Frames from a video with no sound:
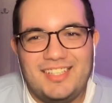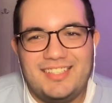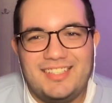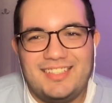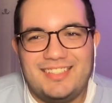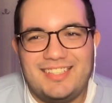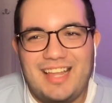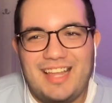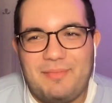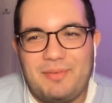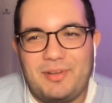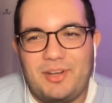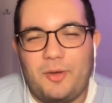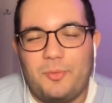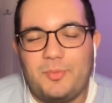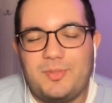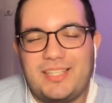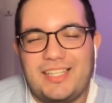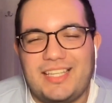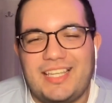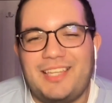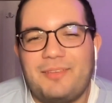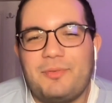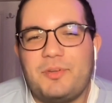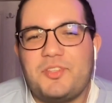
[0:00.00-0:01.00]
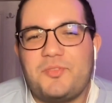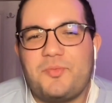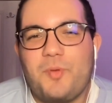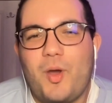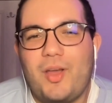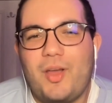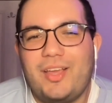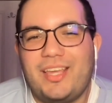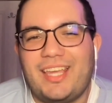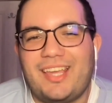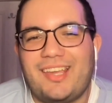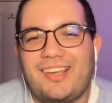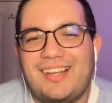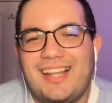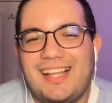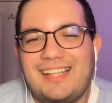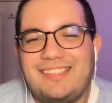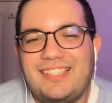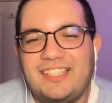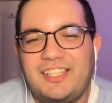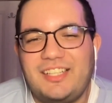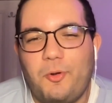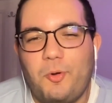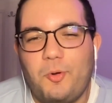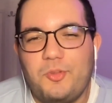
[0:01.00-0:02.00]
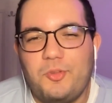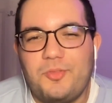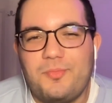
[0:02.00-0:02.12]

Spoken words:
Now, but obviously he was working collecting all